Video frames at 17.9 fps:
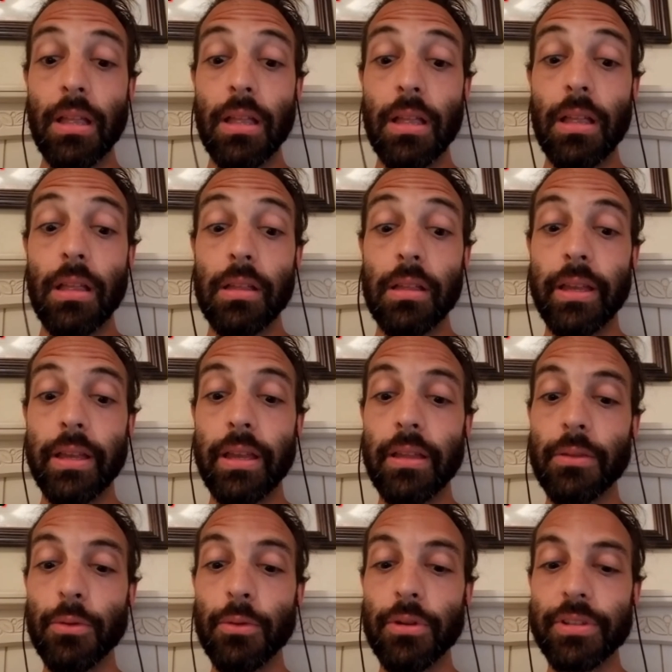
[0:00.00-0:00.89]
Yeah,
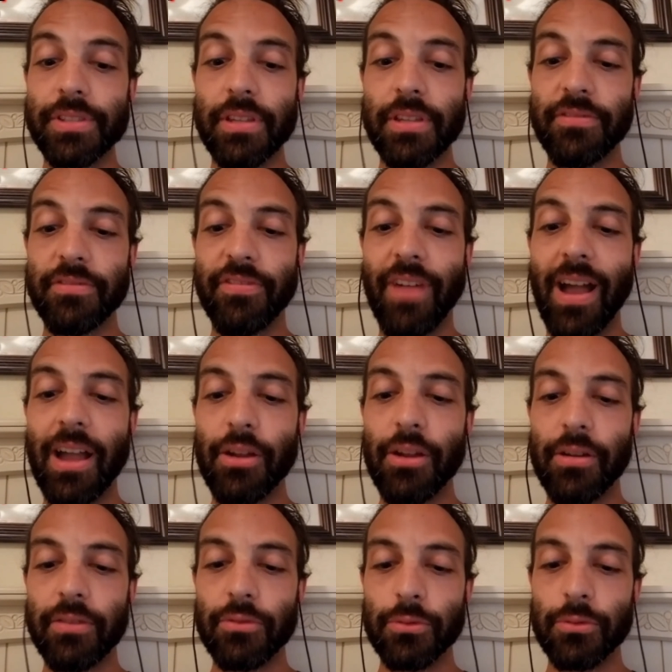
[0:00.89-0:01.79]
the world's on fire,
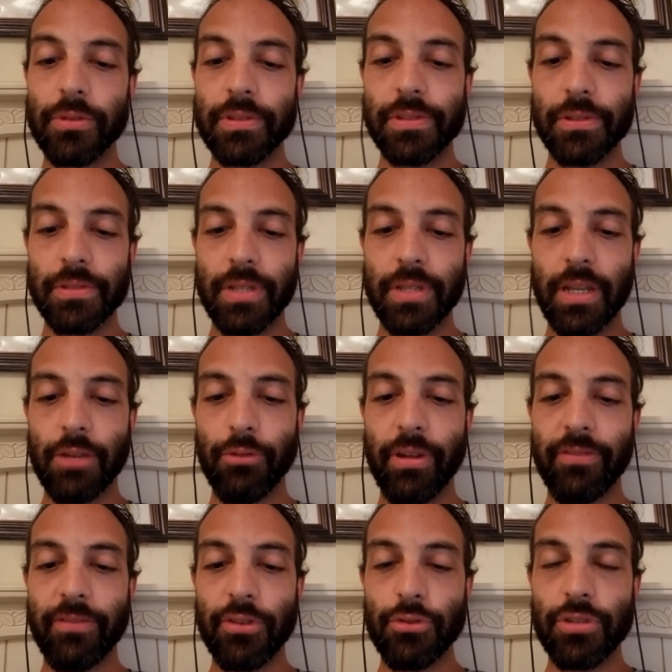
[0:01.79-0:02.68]
everyone. So take
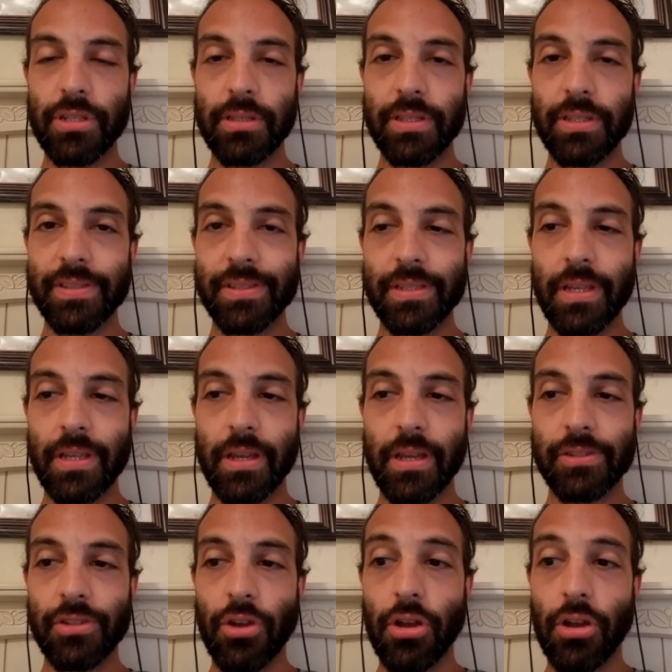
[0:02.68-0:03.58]
refuge and listen to
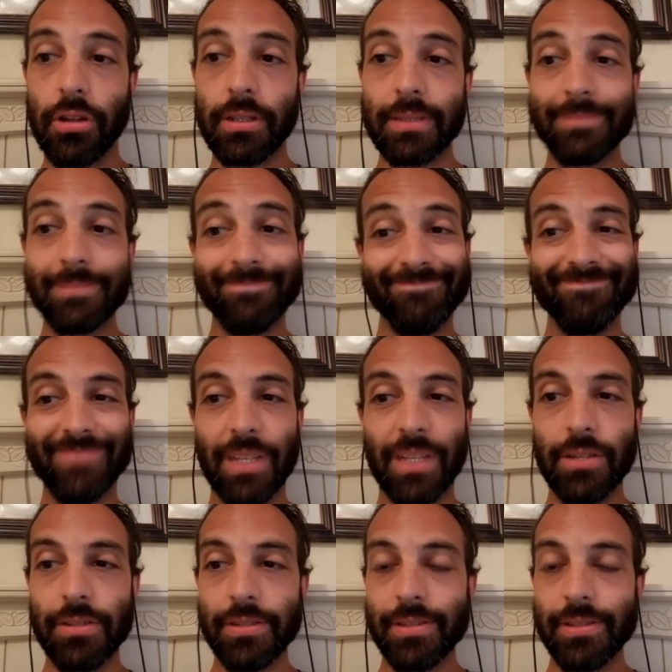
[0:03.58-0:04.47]
us talk
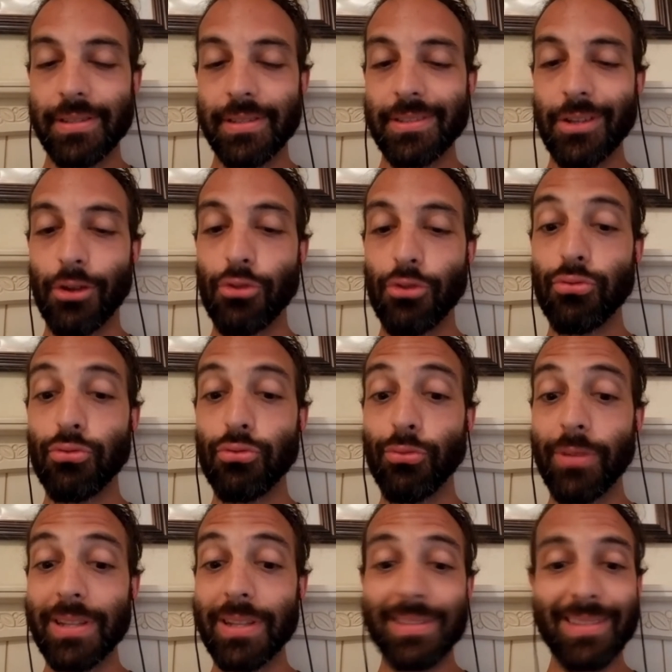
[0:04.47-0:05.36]
because it's a
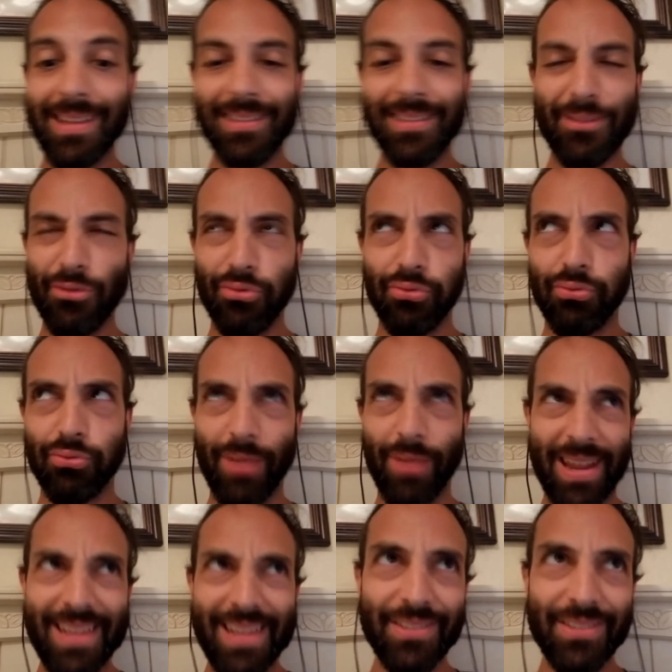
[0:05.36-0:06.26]
crazy. it's getting
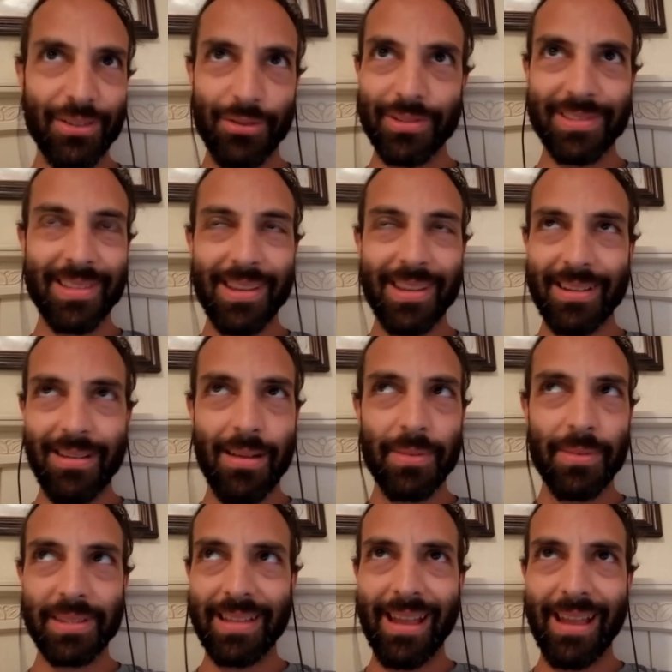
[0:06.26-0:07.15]
crazier. It's not
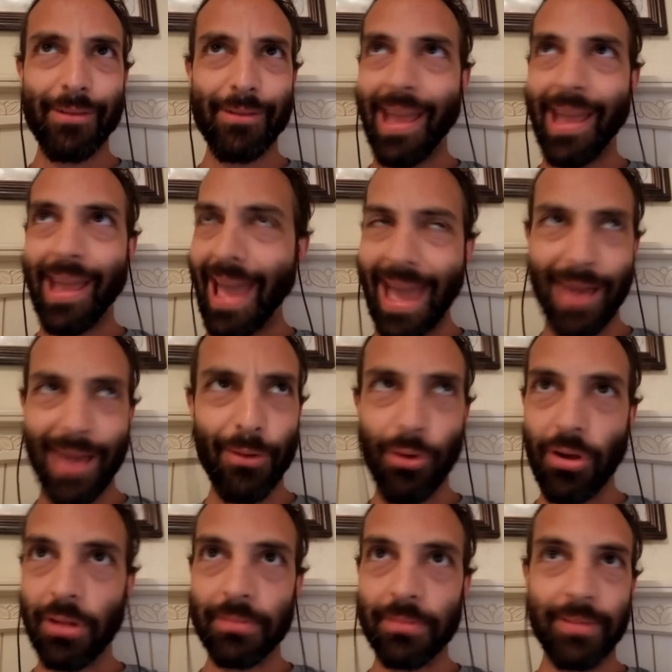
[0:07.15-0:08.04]
calming down at
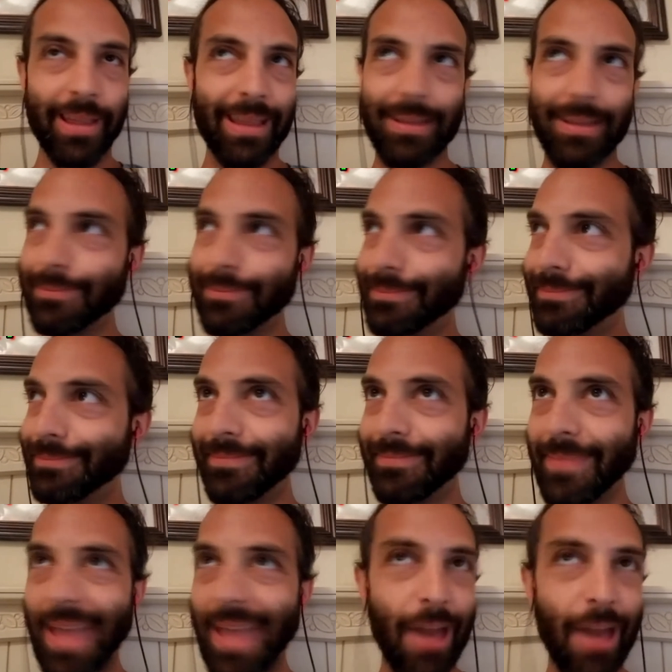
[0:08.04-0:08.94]
all. Like mm.
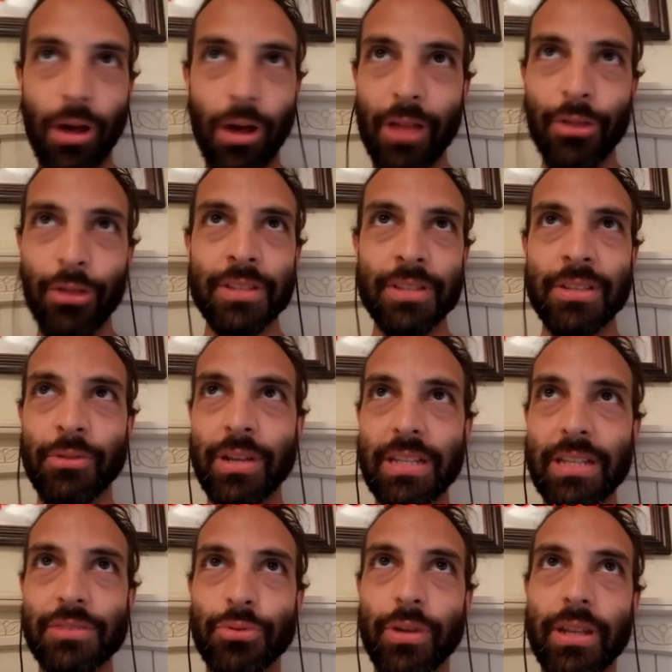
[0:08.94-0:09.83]
at all. I thought
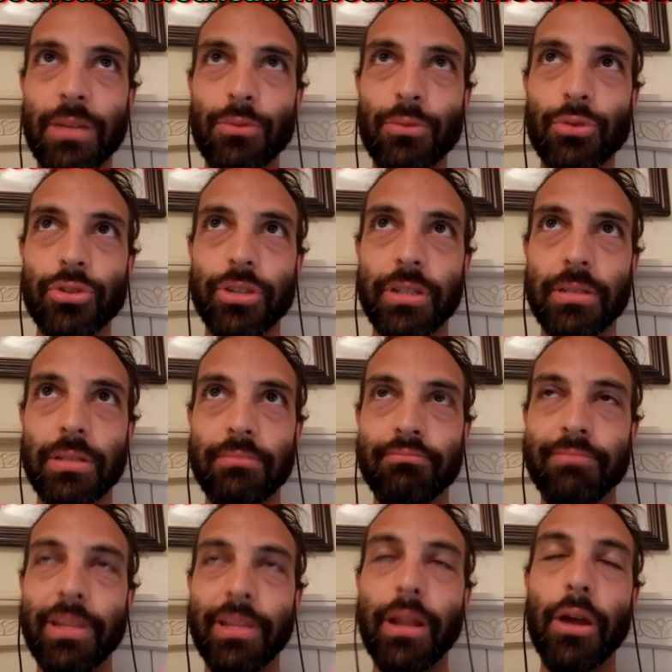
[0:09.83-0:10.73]
2020 would
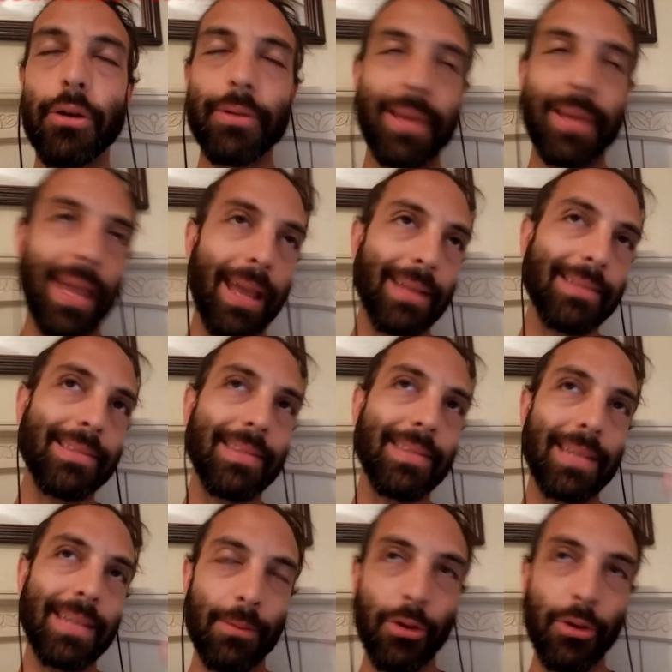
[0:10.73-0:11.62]
you know gain
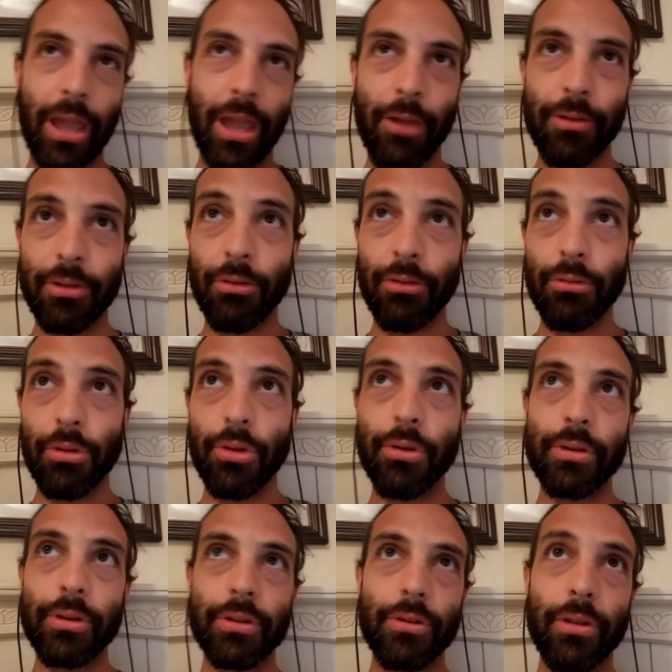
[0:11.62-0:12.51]
steam, okay, with
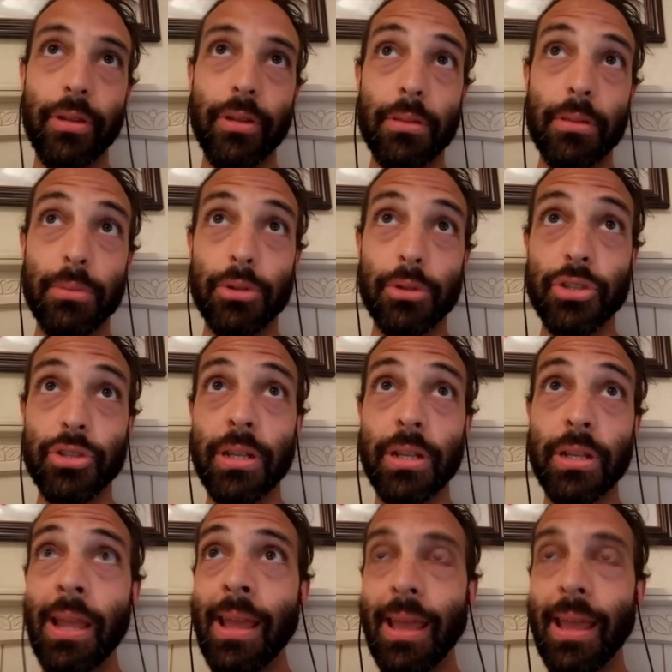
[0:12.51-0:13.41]
Corona and all the other bullshit,
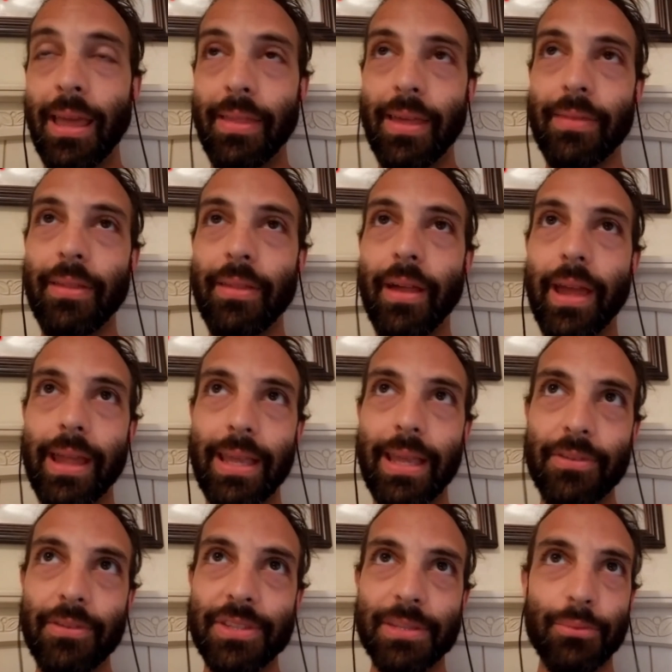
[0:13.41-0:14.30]
and then like
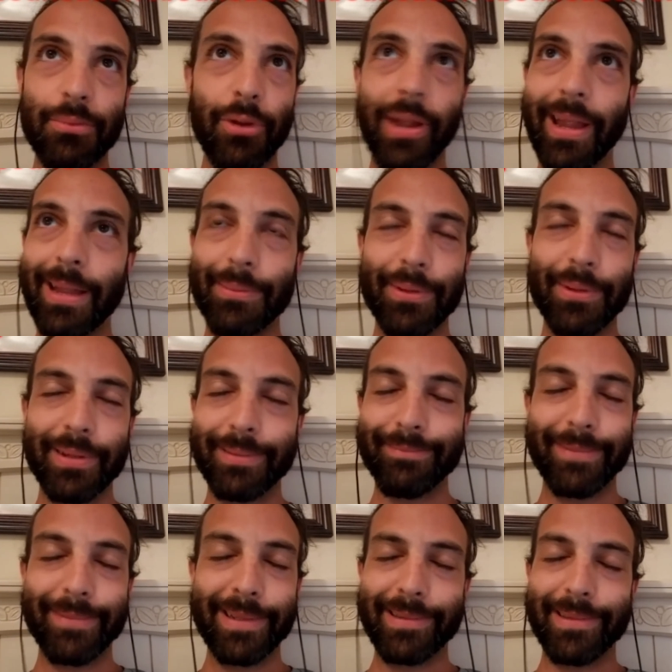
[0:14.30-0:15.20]
give us a break, but
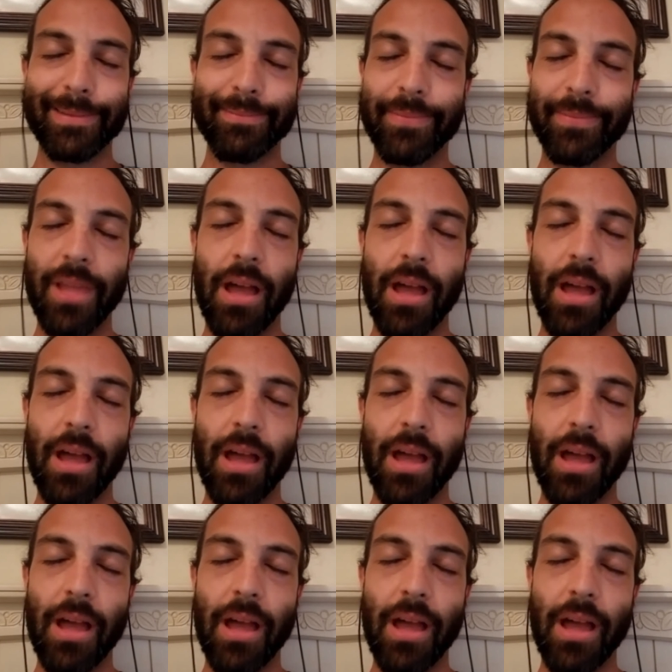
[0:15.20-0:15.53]
it's not.